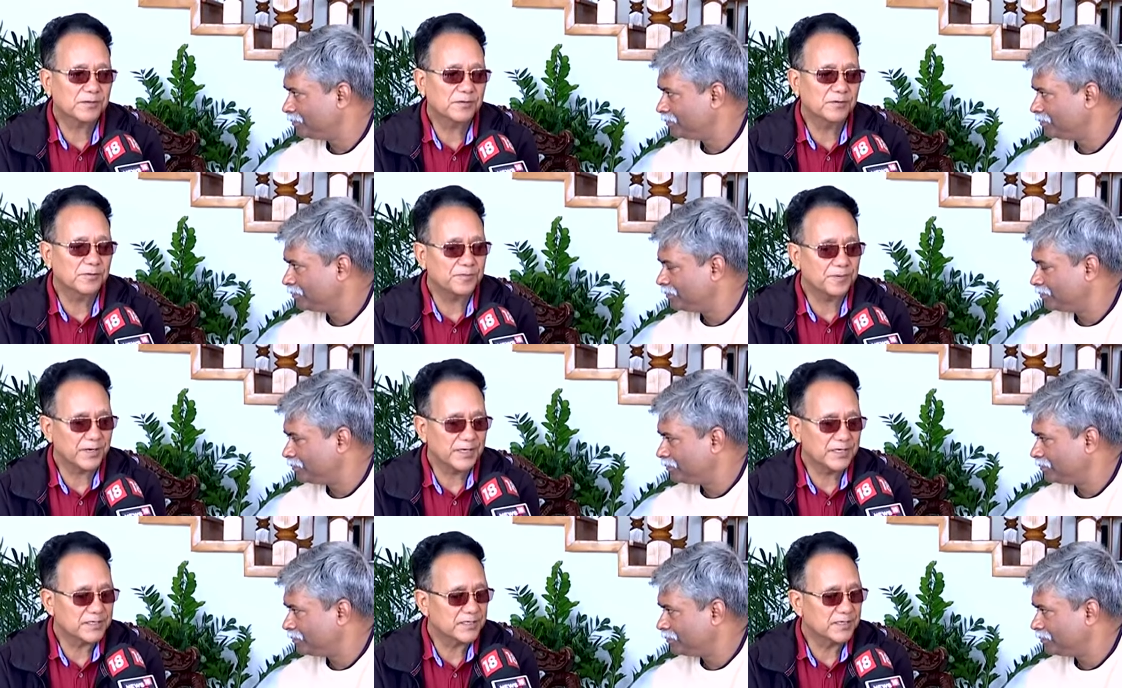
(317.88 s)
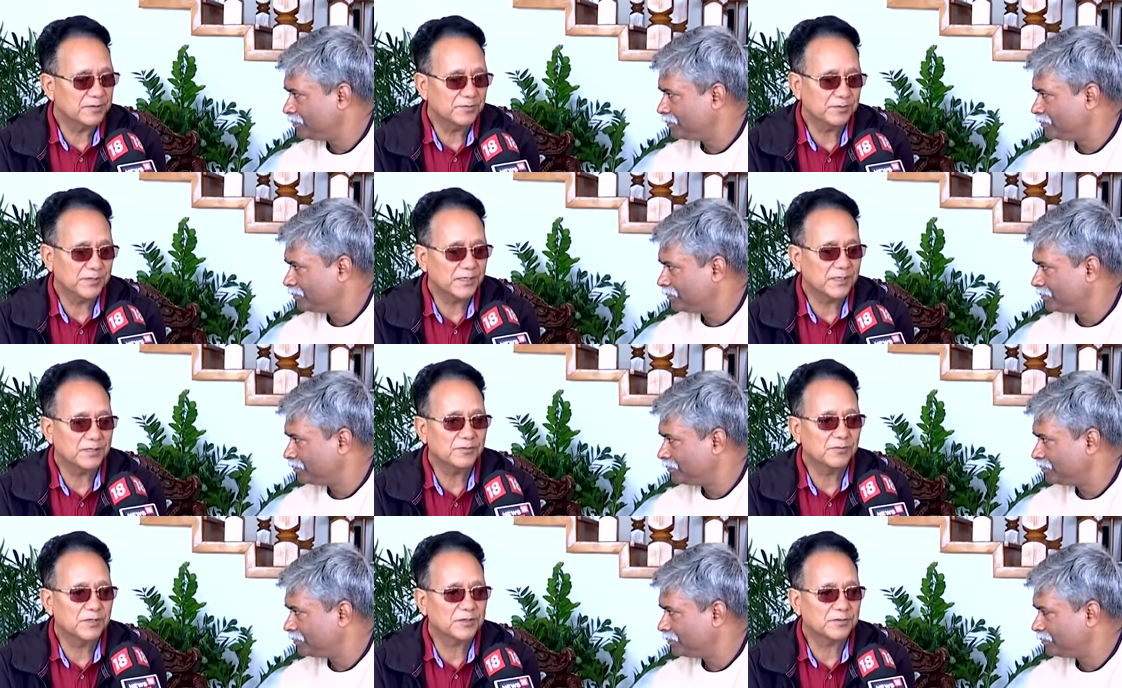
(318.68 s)
Speaker 1: cooperate, we
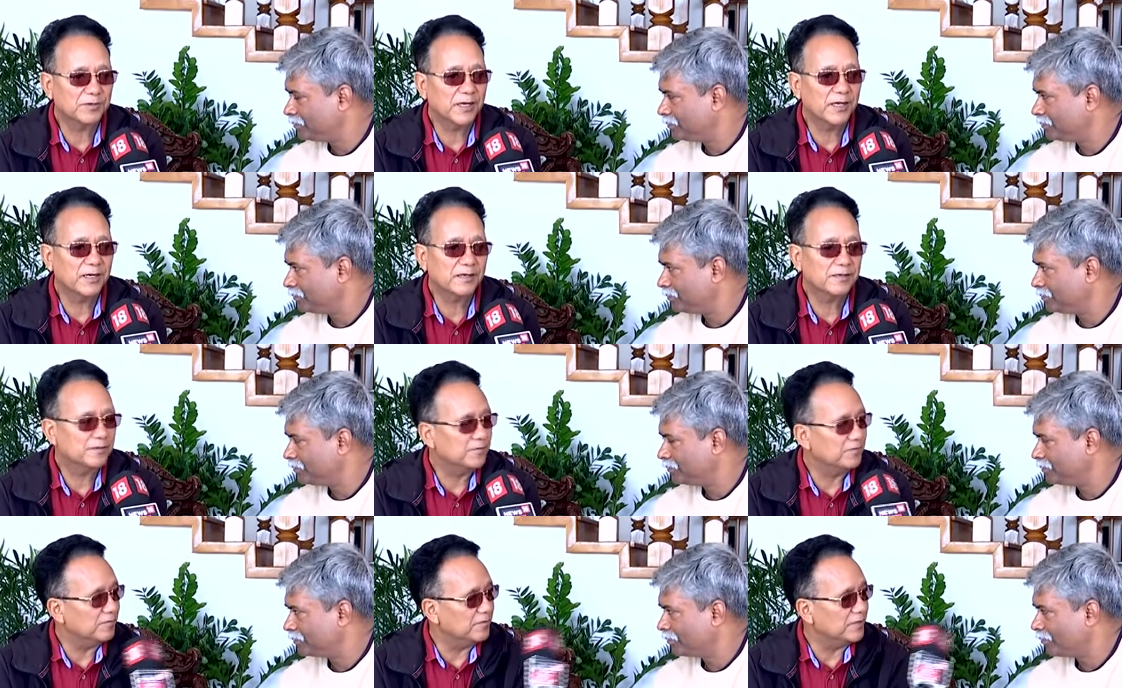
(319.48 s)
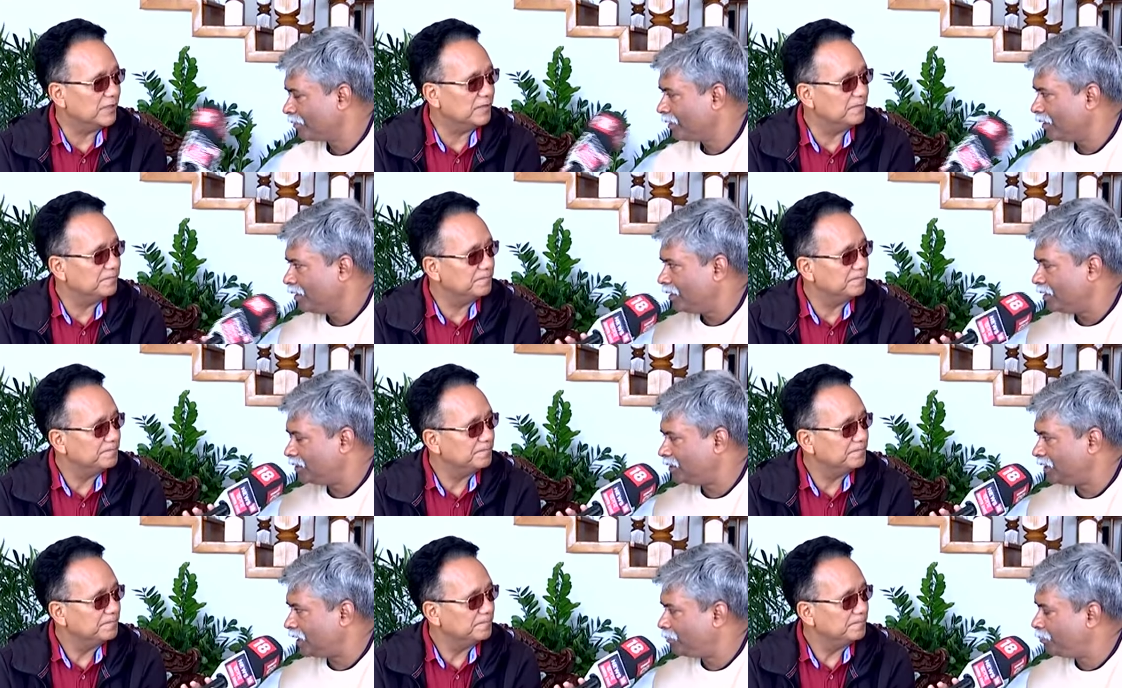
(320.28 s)
can work together with them.
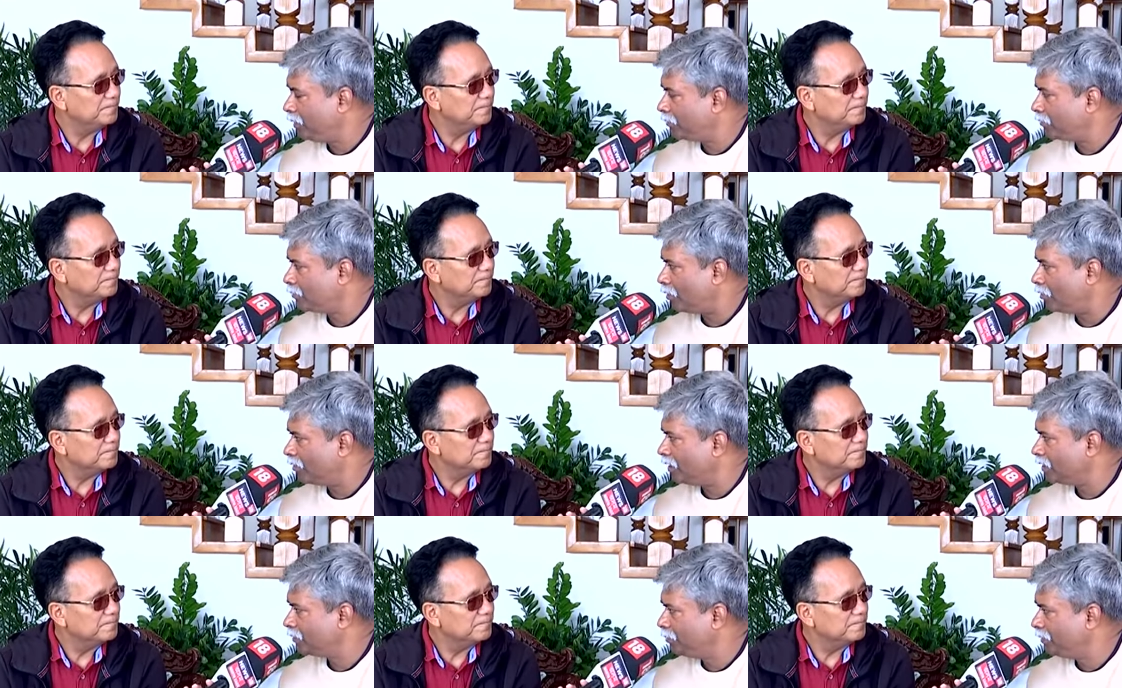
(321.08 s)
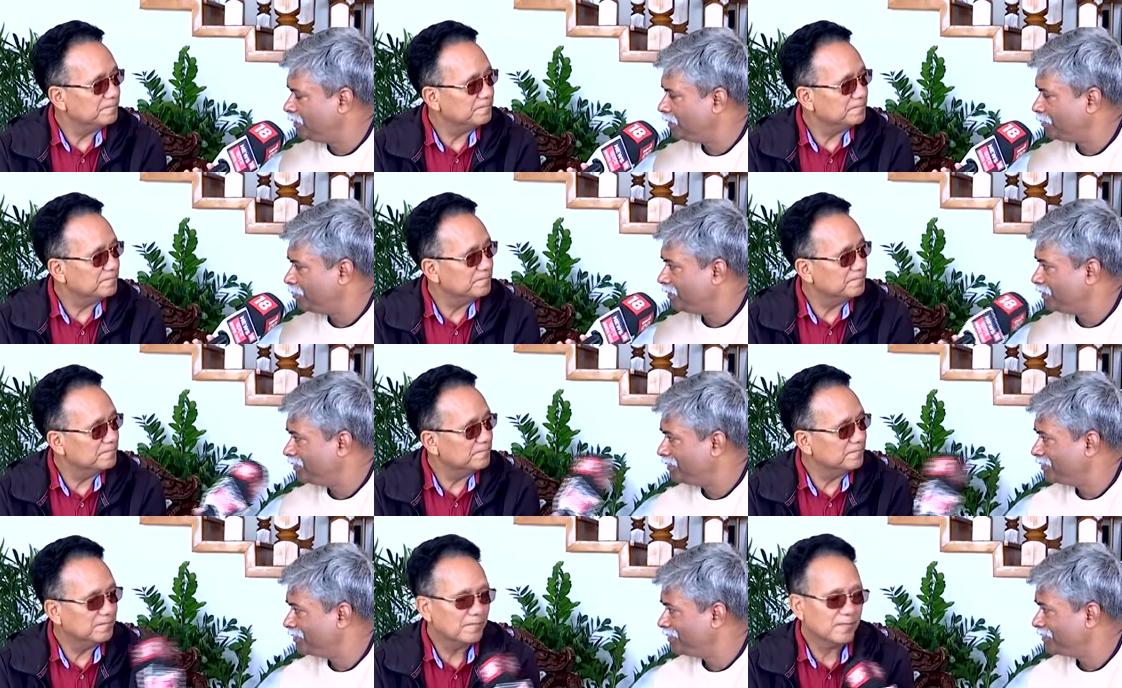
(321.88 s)
Speaker 2: Z P M, Congress, B J P?
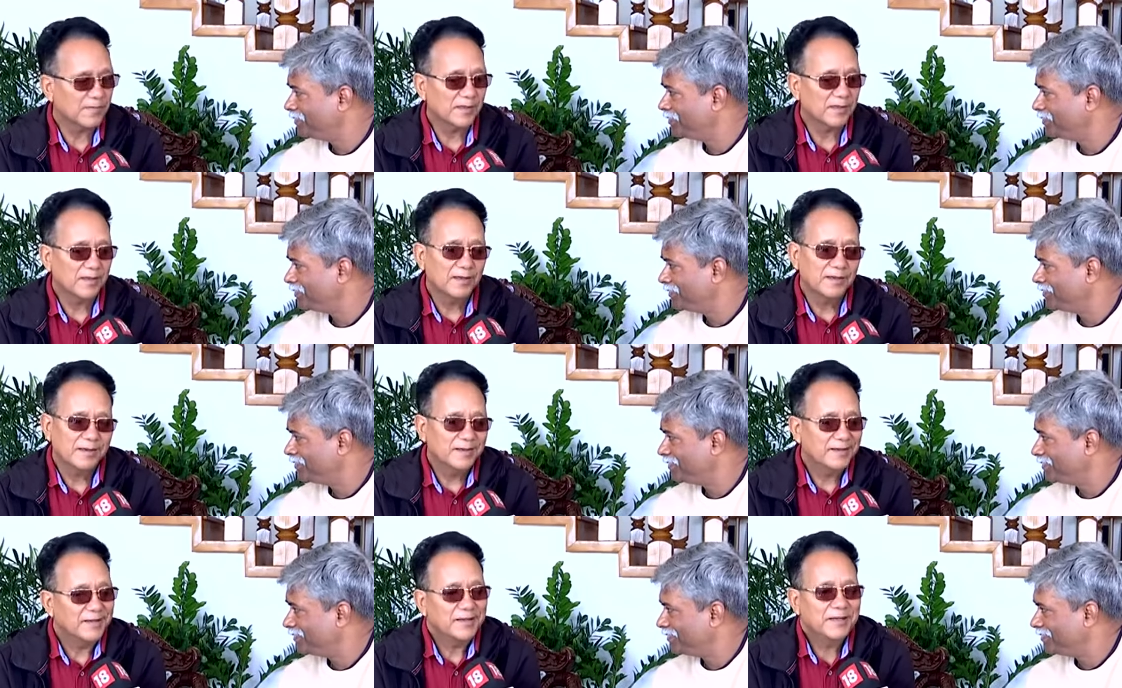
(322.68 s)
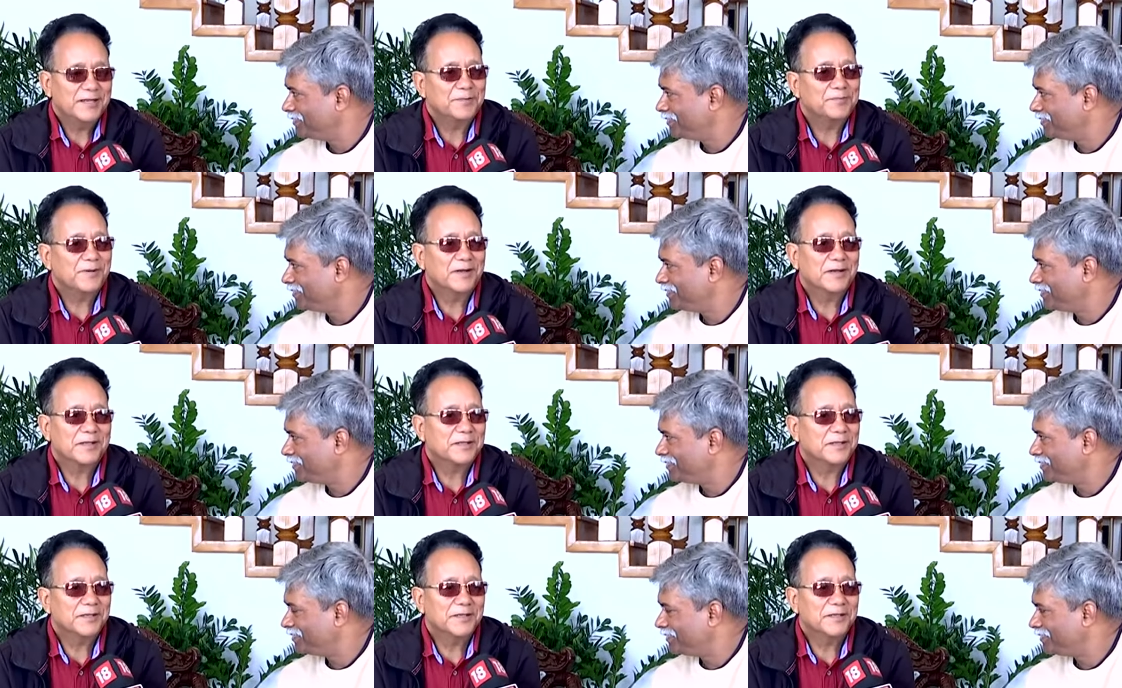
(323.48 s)
Speaker 1: Any
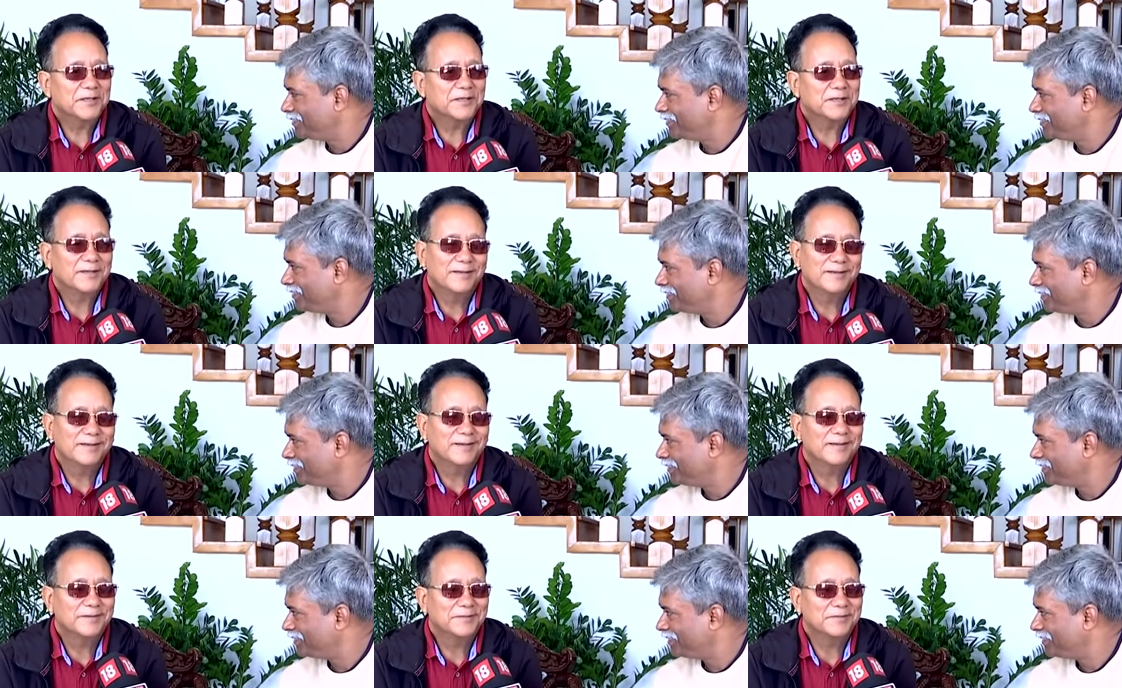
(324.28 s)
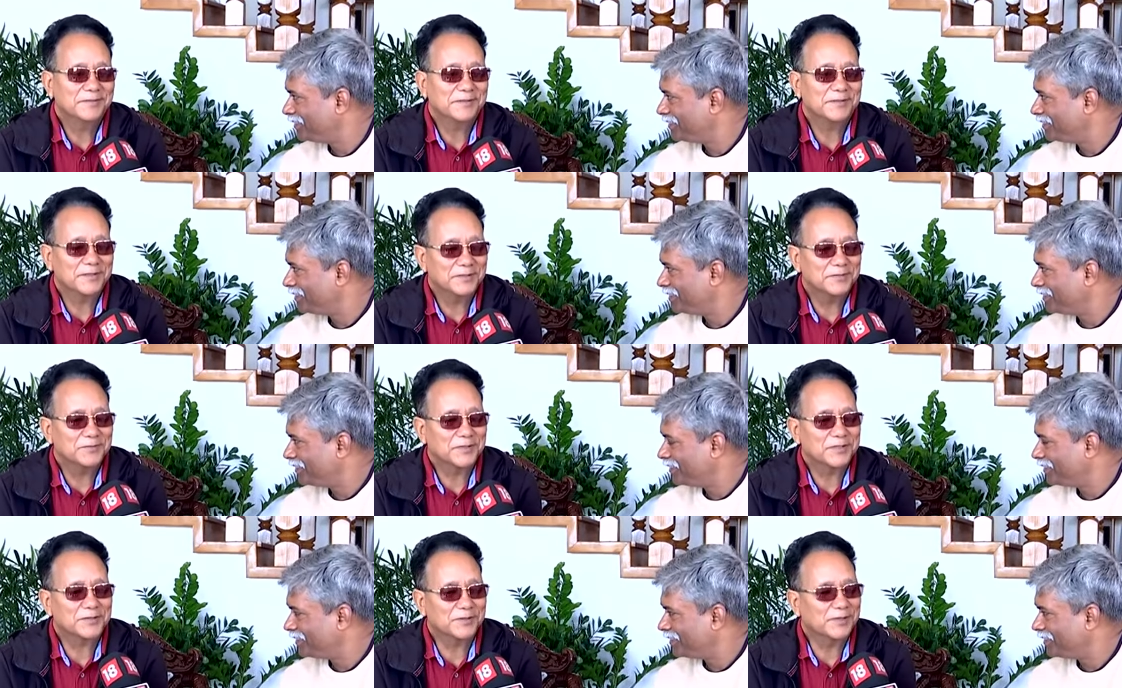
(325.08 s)
party, we can
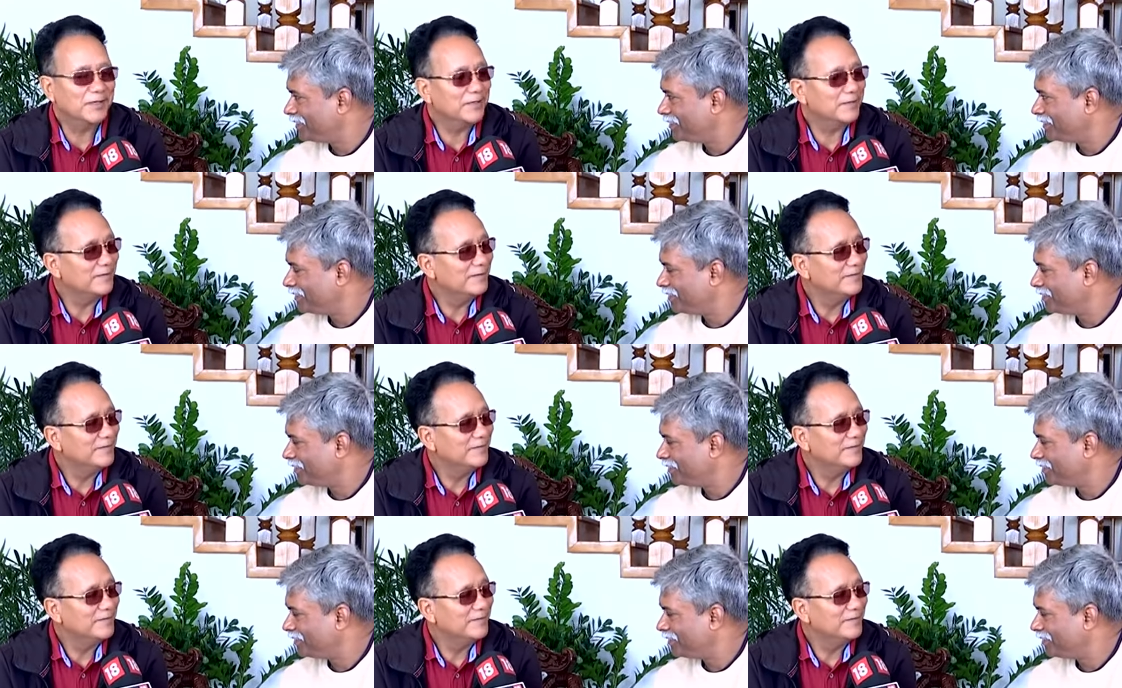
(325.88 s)
work together.